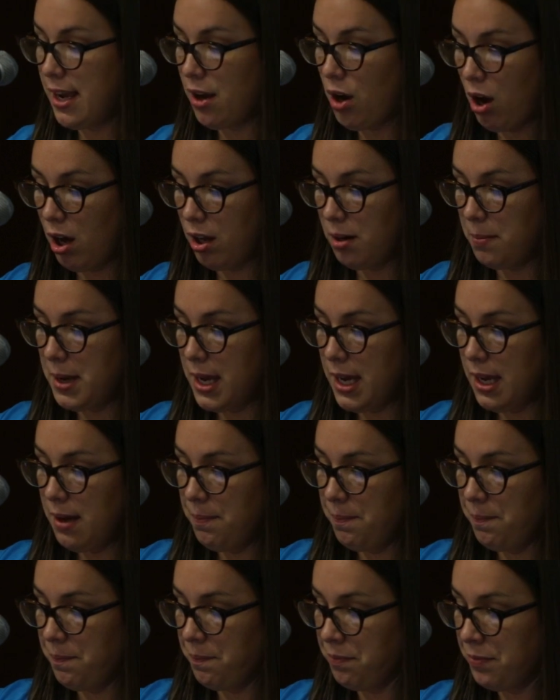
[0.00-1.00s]
economy?
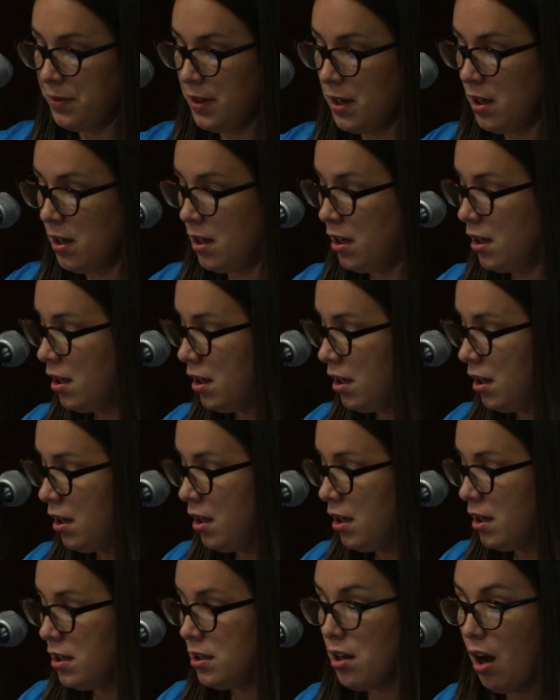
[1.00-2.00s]

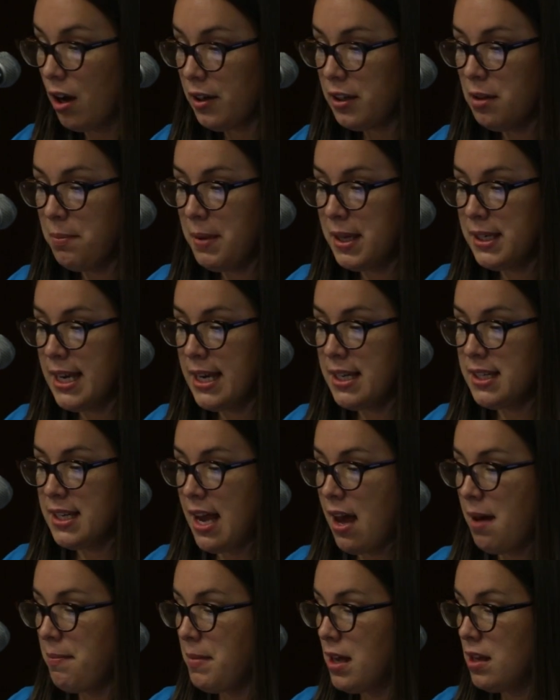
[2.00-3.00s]
Documenting
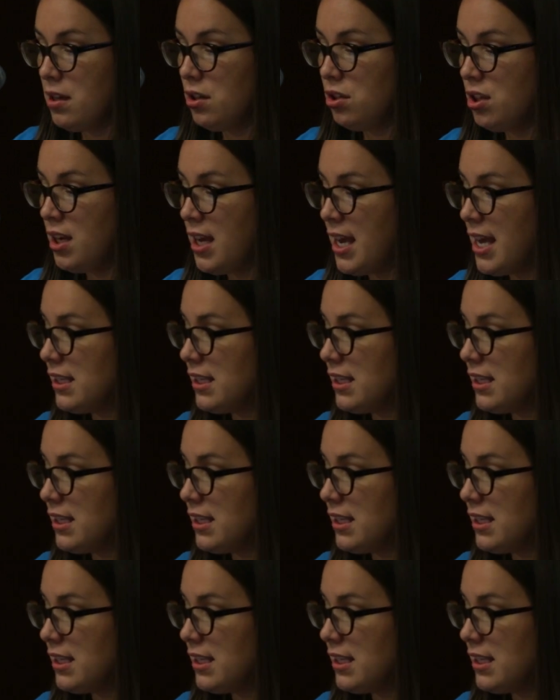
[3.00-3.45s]
damage